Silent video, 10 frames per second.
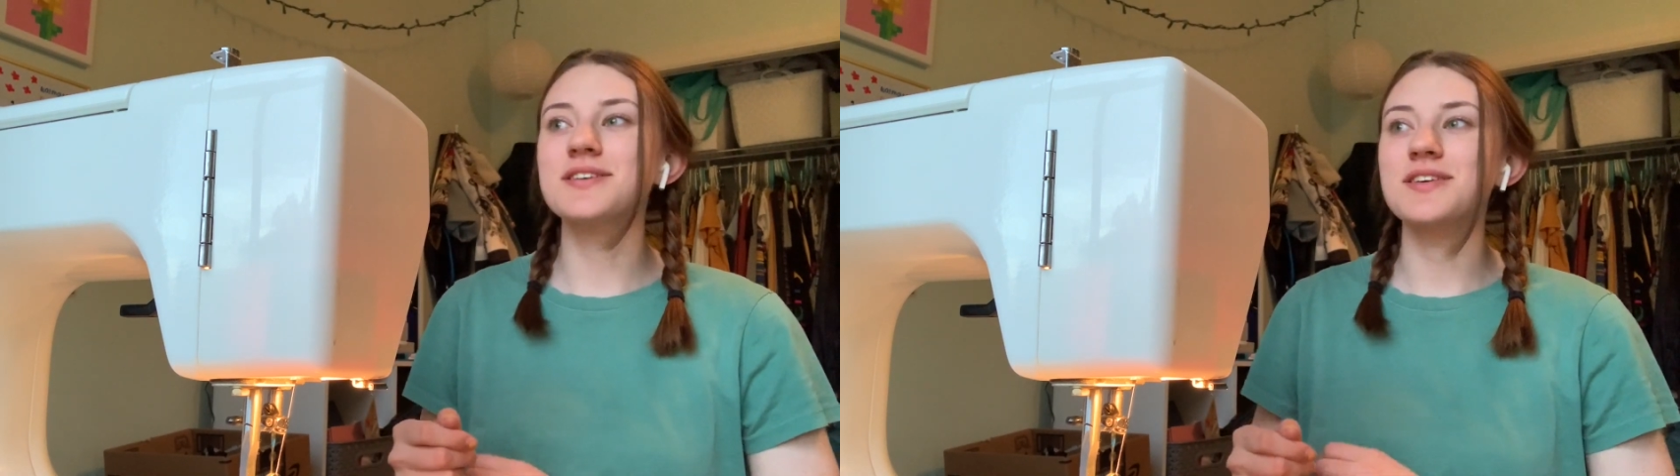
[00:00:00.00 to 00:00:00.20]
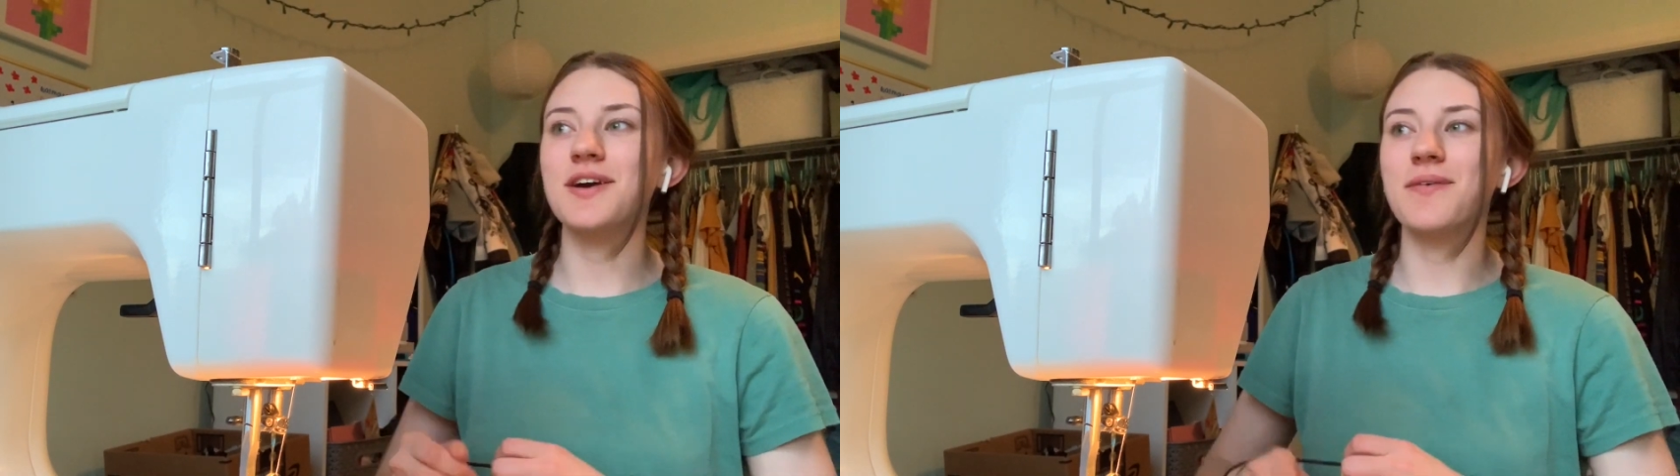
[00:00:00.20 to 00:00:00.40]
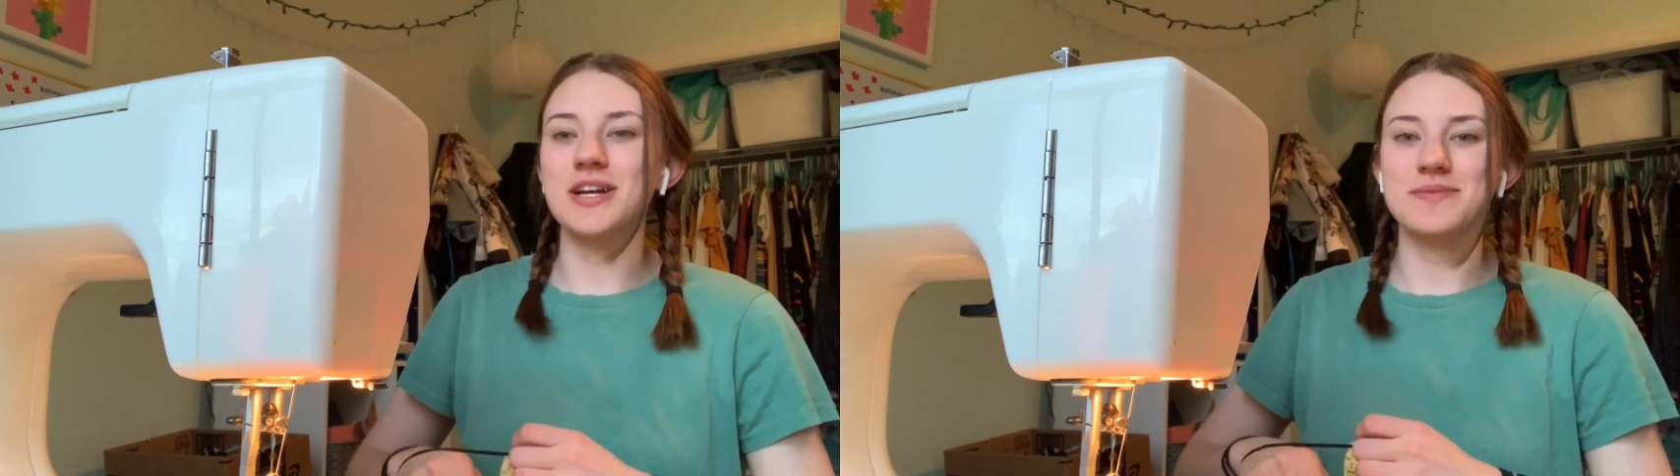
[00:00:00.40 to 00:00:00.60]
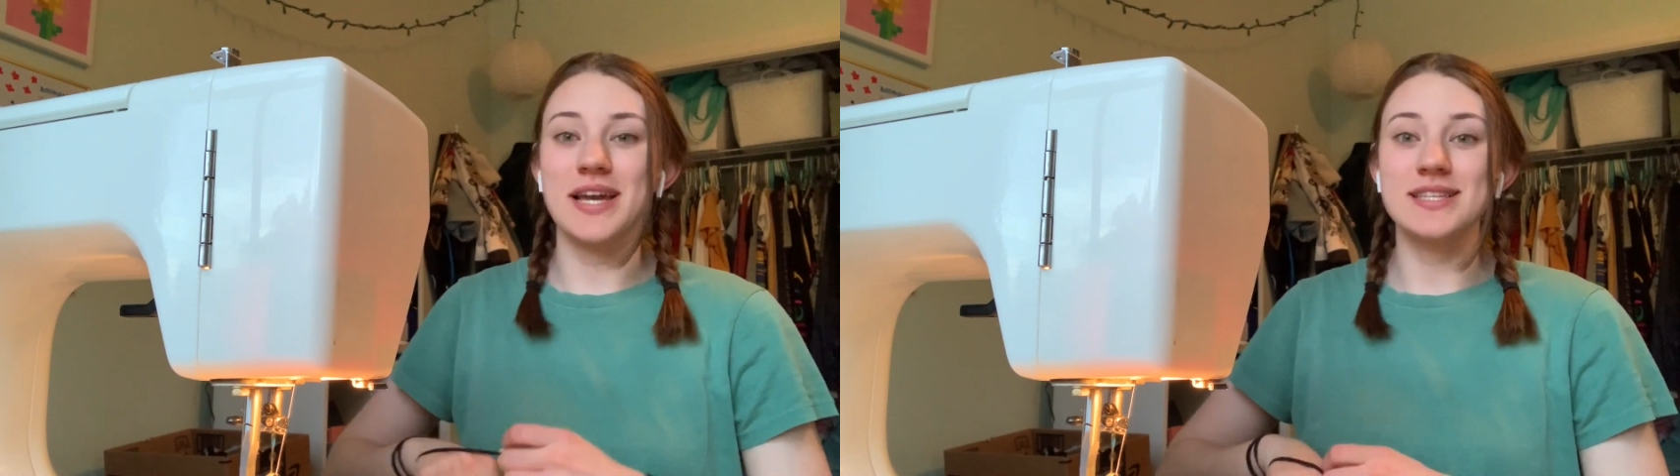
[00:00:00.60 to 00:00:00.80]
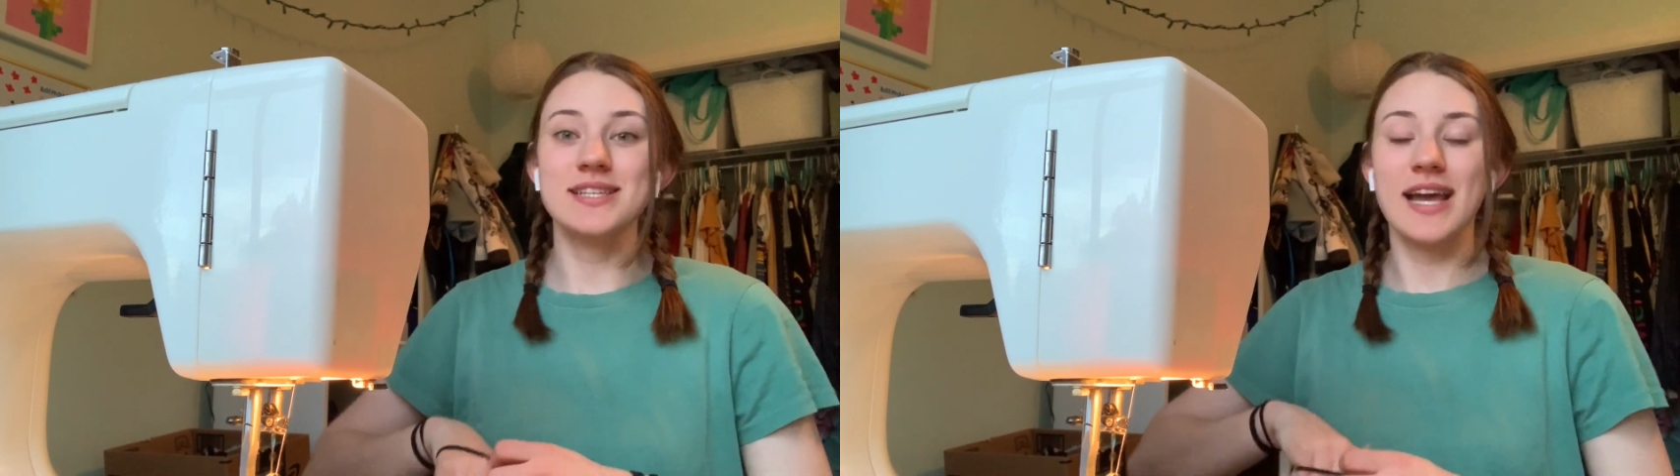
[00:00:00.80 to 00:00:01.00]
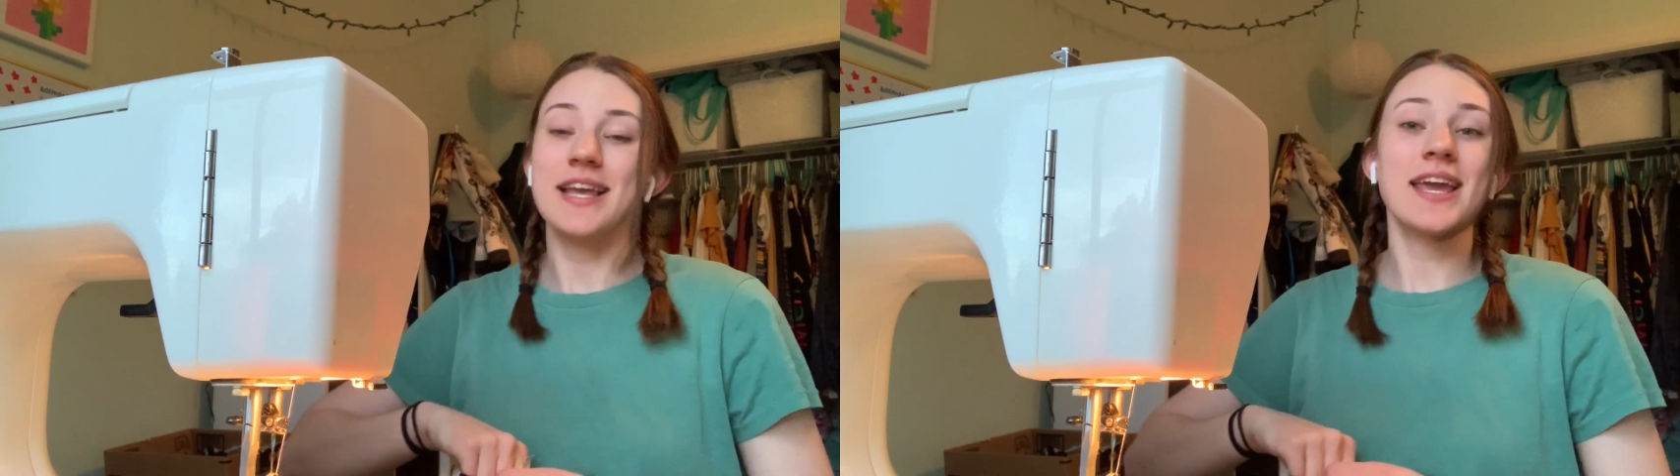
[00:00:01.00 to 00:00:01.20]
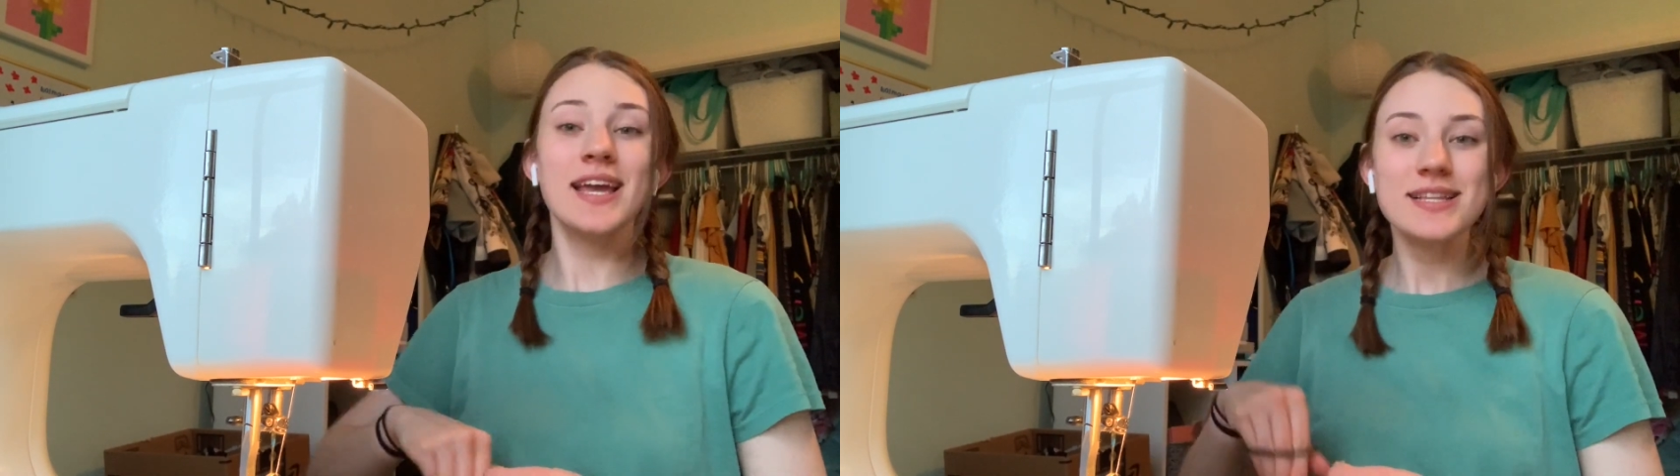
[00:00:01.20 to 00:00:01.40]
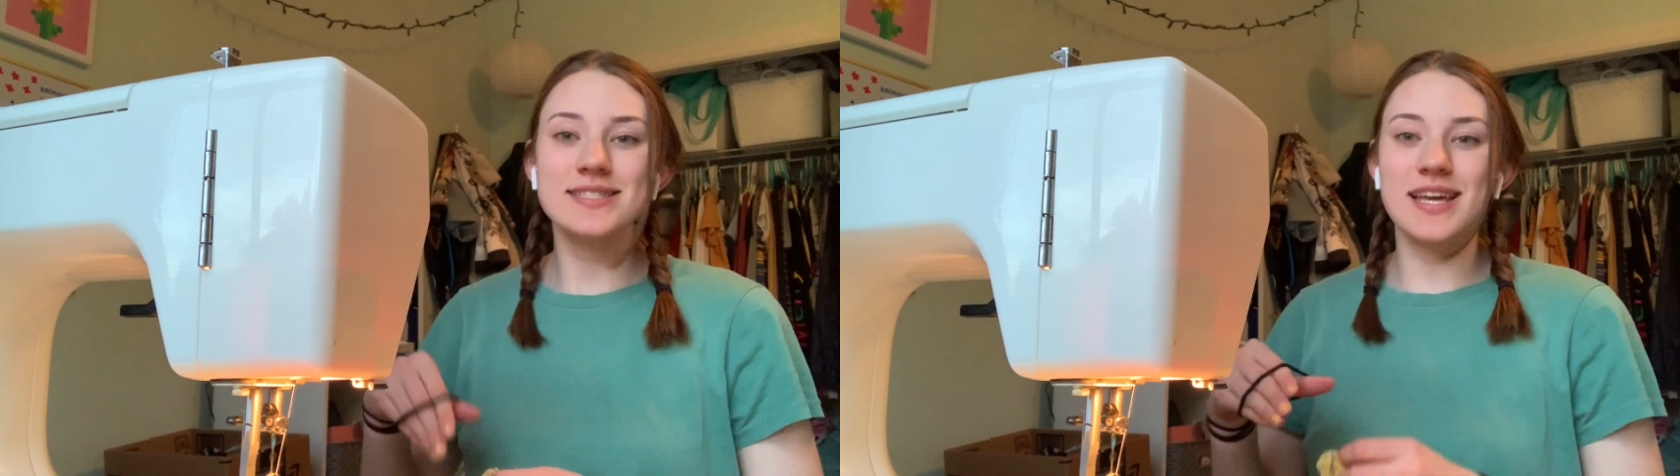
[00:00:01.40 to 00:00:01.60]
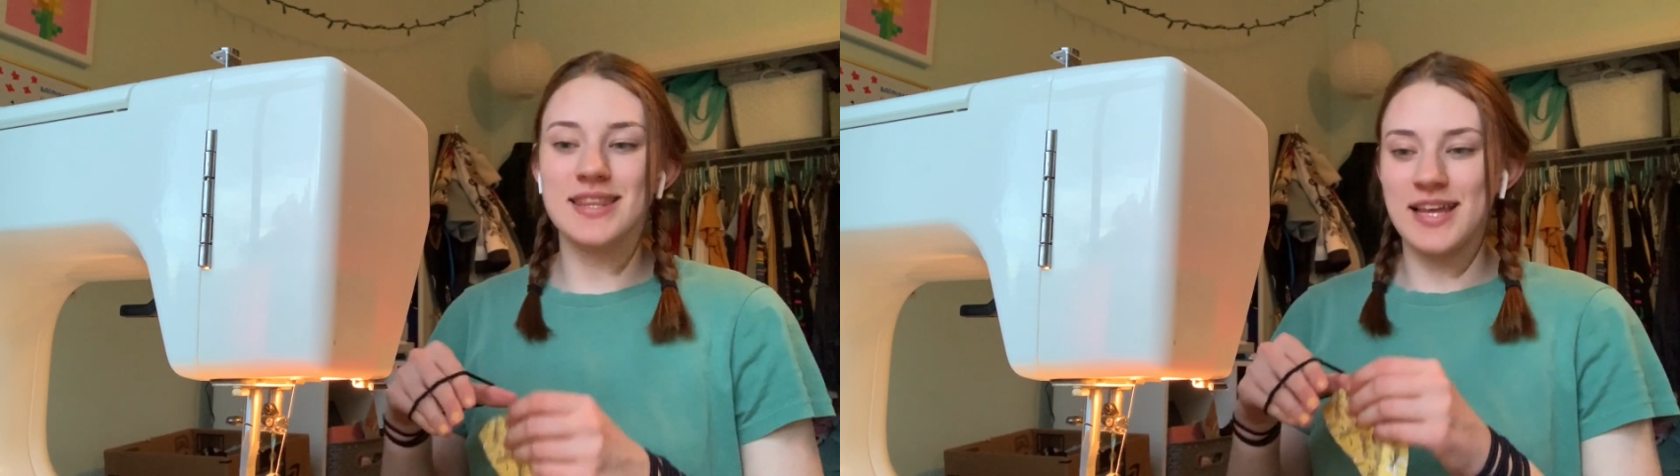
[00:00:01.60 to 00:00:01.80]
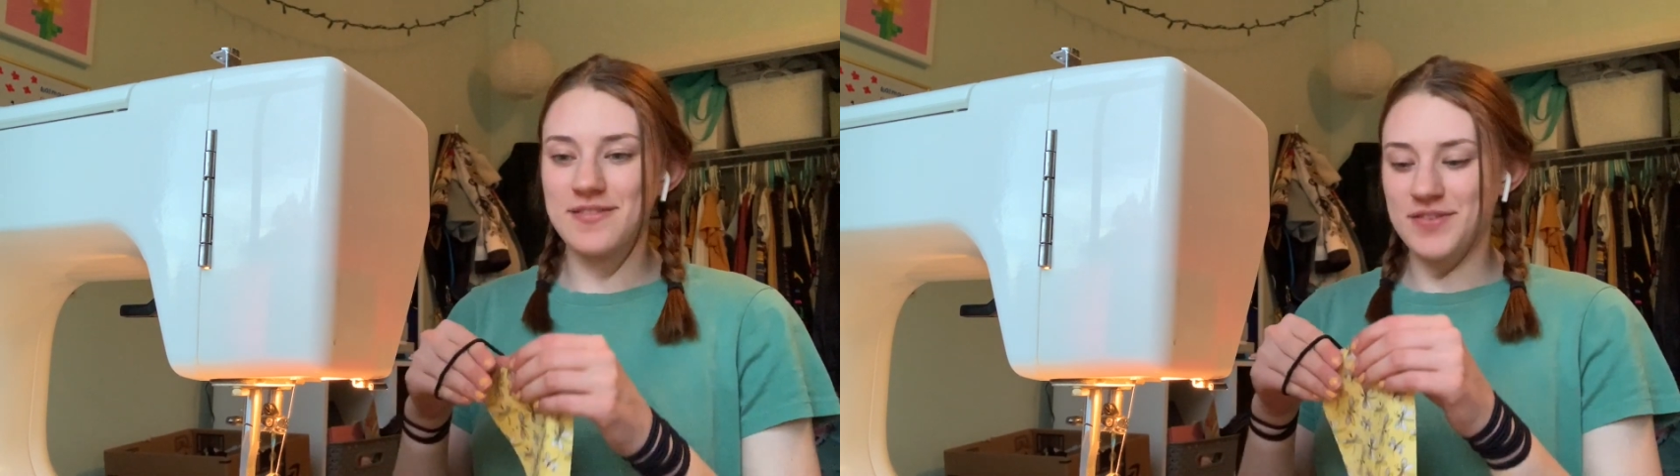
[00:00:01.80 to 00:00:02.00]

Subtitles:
go wash my hands because I can't stand that